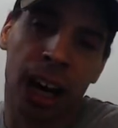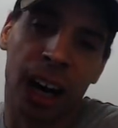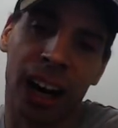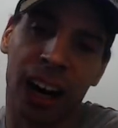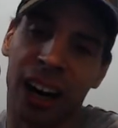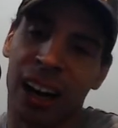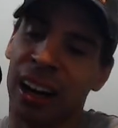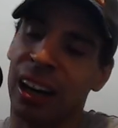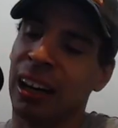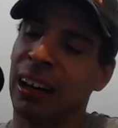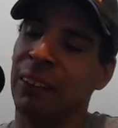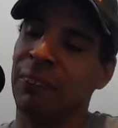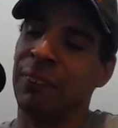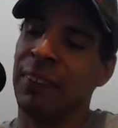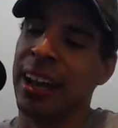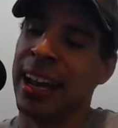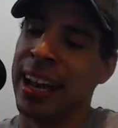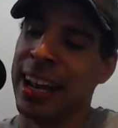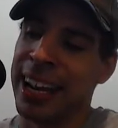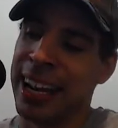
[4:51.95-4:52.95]

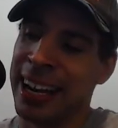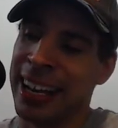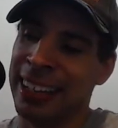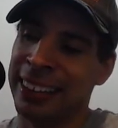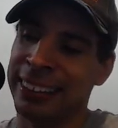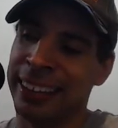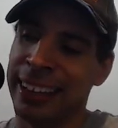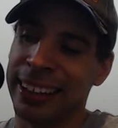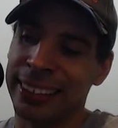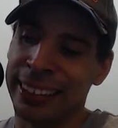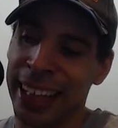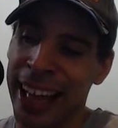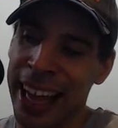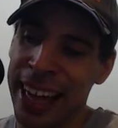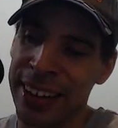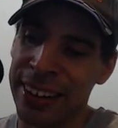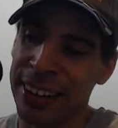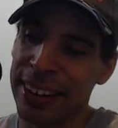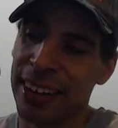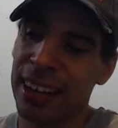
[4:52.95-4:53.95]
And
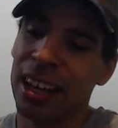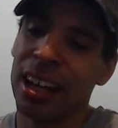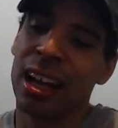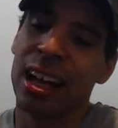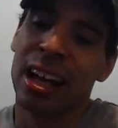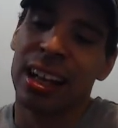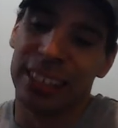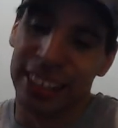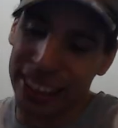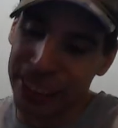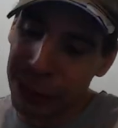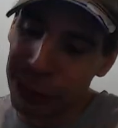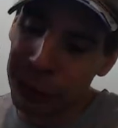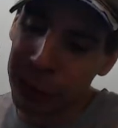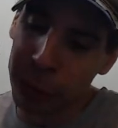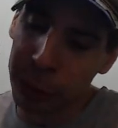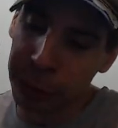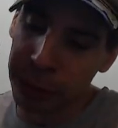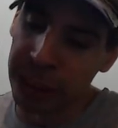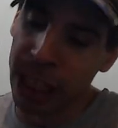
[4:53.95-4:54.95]
then the YouTube
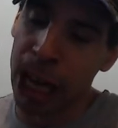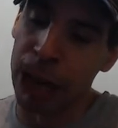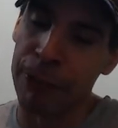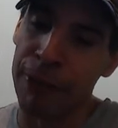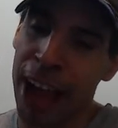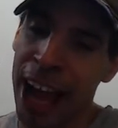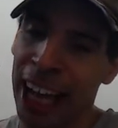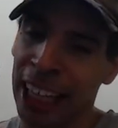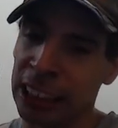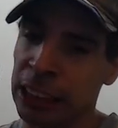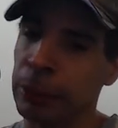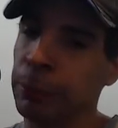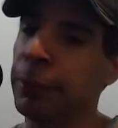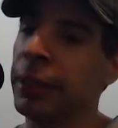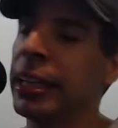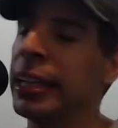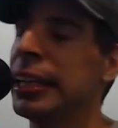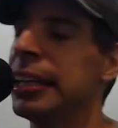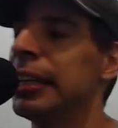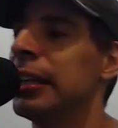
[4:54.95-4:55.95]
stuff has to
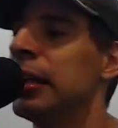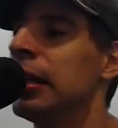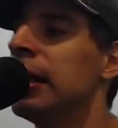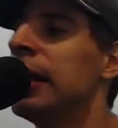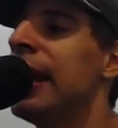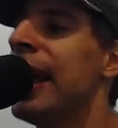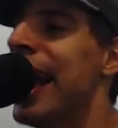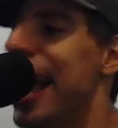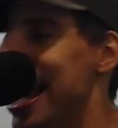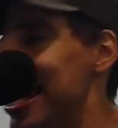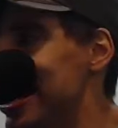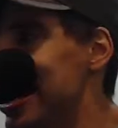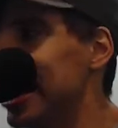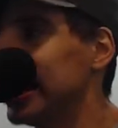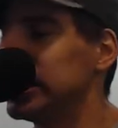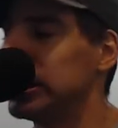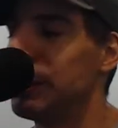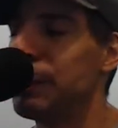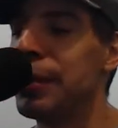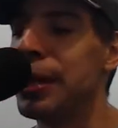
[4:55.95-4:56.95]

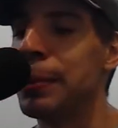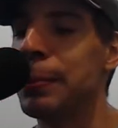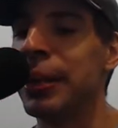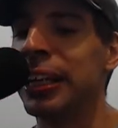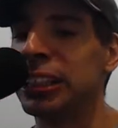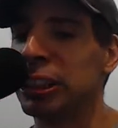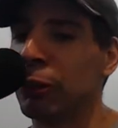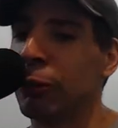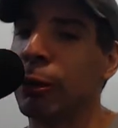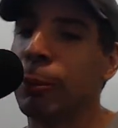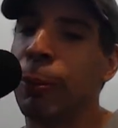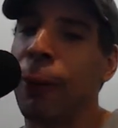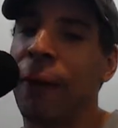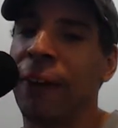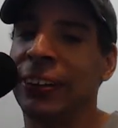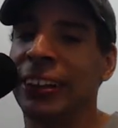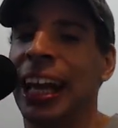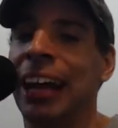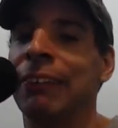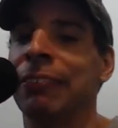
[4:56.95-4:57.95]
be basically a
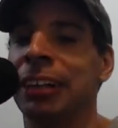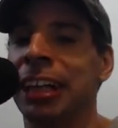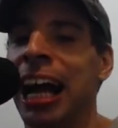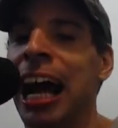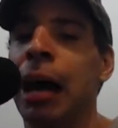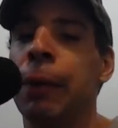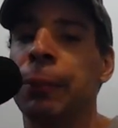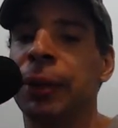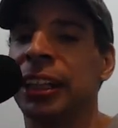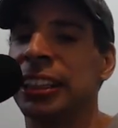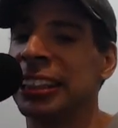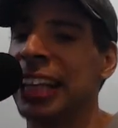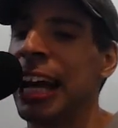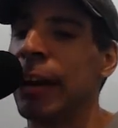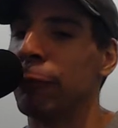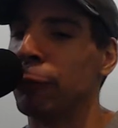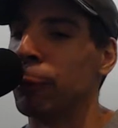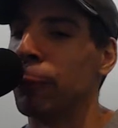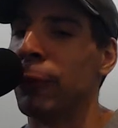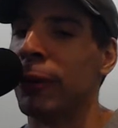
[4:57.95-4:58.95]
part-time job because I have
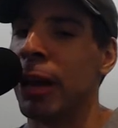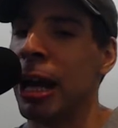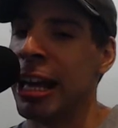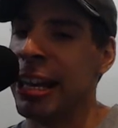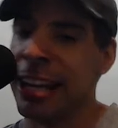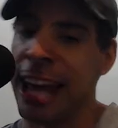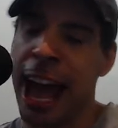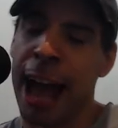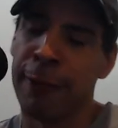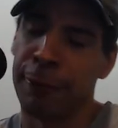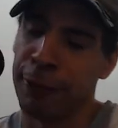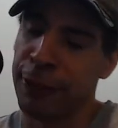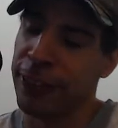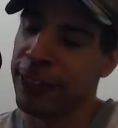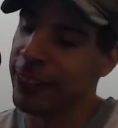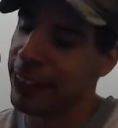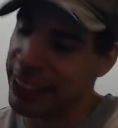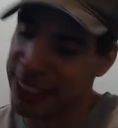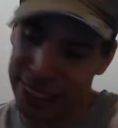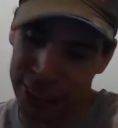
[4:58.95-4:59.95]
to put an effort
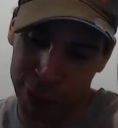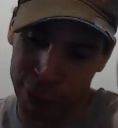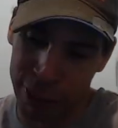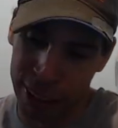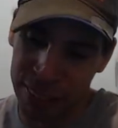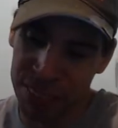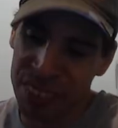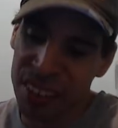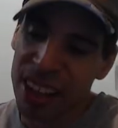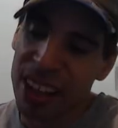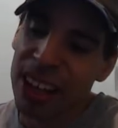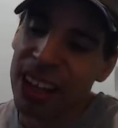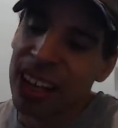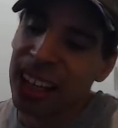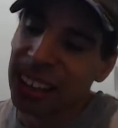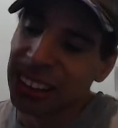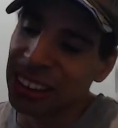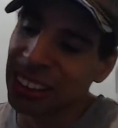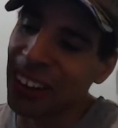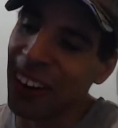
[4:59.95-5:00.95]
into it.
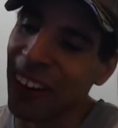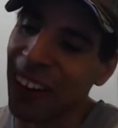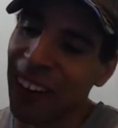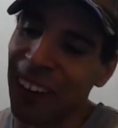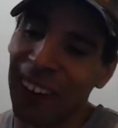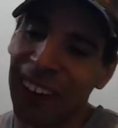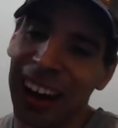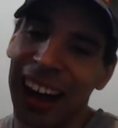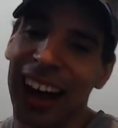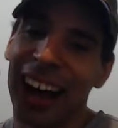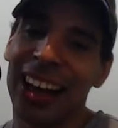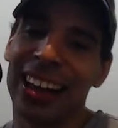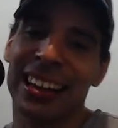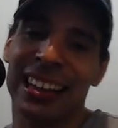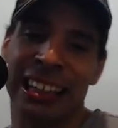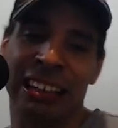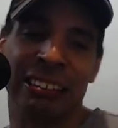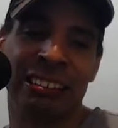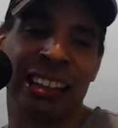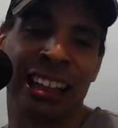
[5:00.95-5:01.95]
So
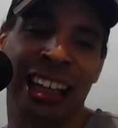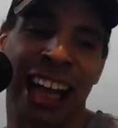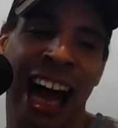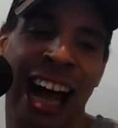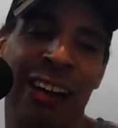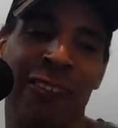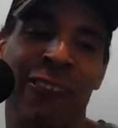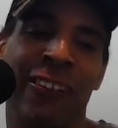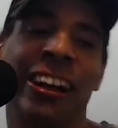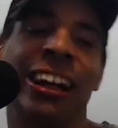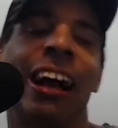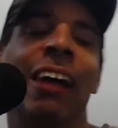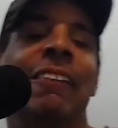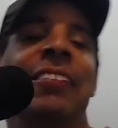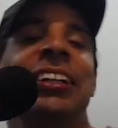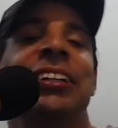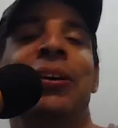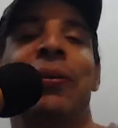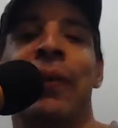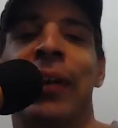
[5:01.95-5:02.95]
there's a lot of work I'll be
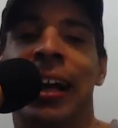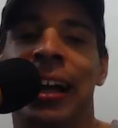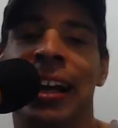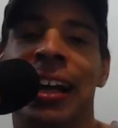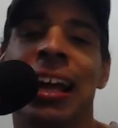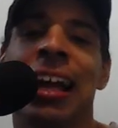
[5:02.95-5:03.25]
doing.